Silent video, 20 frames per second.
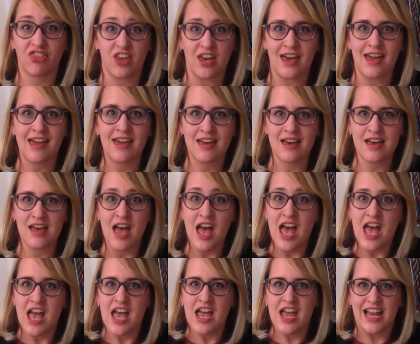thing
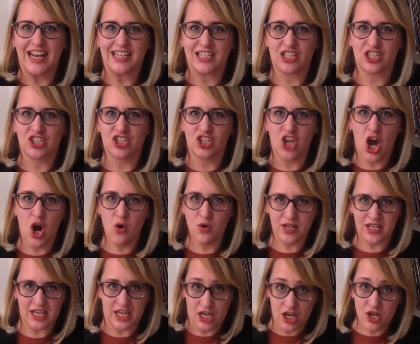is so
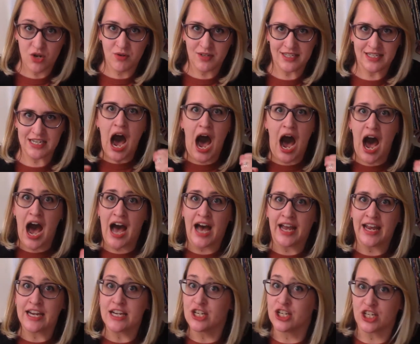cute.
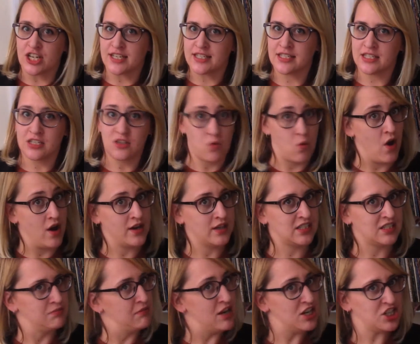I just want to
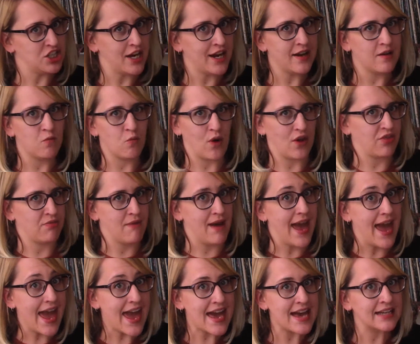smush it with my
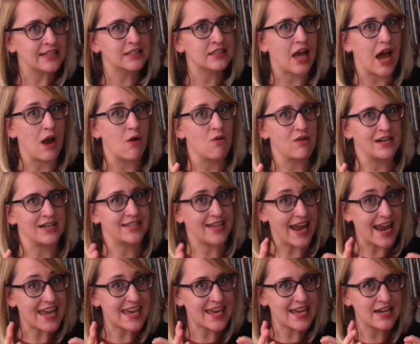hands. I want to
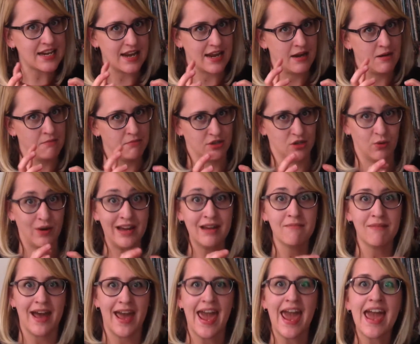take it in between
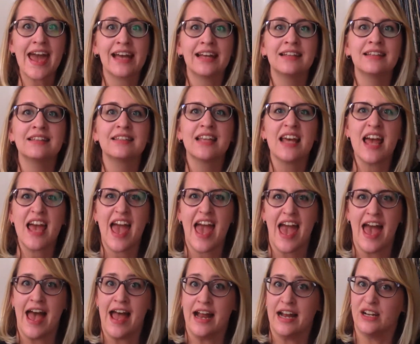my hands
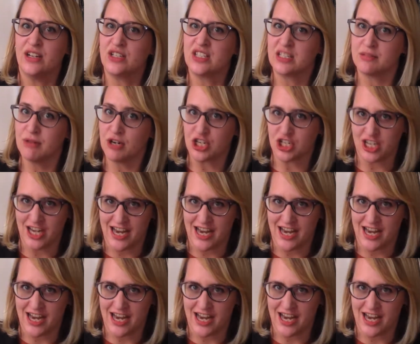and smush